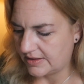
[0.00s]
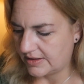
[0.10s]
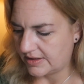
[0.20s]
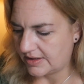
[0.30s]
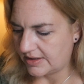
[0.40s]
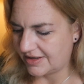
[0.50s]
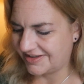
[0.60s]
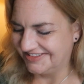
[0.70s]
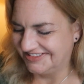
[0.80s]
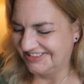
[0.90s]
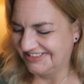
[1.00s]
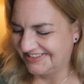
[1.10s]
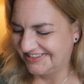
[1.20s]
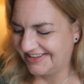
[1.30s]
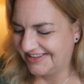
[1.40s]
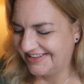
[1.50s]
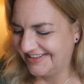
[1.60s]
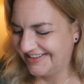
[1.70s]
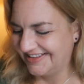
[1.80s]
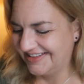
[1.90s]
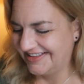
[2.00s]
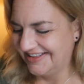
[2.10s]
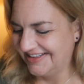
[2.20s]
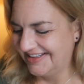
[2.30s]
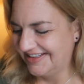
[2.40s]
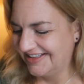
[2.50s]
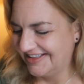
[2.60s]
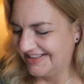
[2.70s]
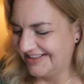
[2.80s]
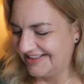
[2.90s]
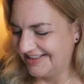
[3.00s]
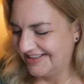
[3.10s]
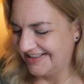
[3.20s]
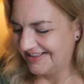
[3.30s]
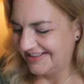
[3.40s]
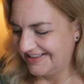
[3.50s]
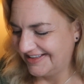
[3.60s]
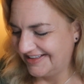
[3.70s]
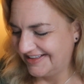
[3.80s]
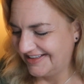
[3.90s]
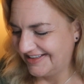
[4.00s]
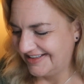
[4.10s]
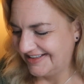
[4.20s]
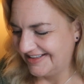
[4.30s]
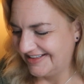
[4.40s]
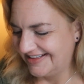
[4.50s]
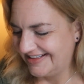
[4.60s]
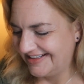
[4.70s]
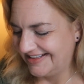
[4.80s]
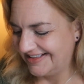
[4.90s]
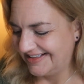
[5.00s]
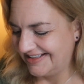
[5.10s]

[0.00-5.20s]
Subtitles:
Nothing is said.